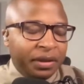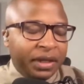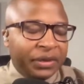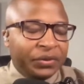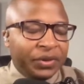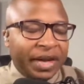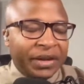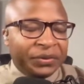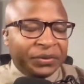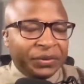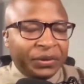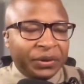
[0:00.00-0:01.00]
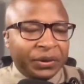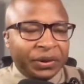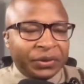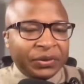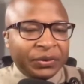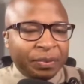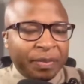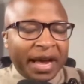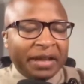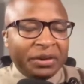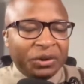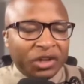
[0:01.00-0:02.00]
It says, and this is
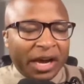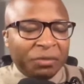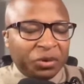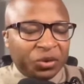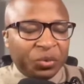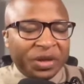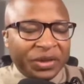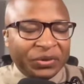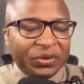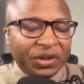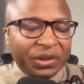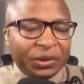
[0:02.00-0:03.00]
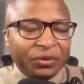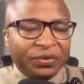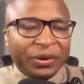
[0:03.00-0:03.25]
Matthew chapter 26,